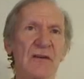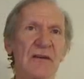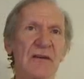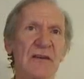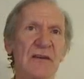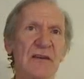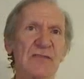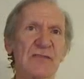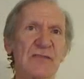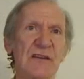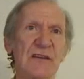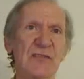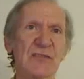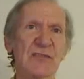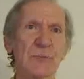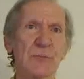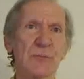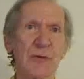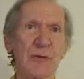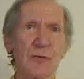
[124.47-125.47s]
is
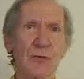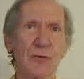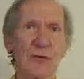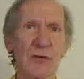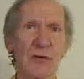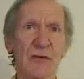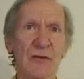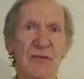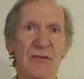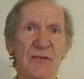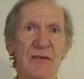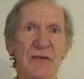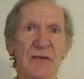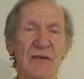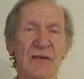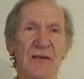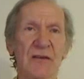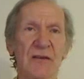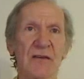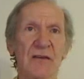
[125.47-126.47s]
explore
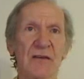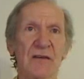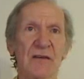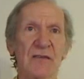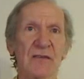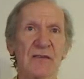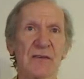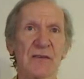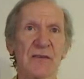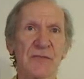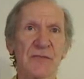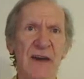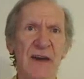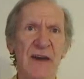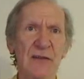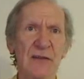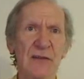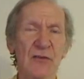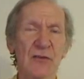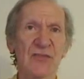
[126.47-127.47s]
the
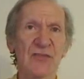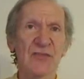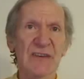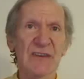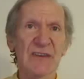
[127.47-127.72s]
various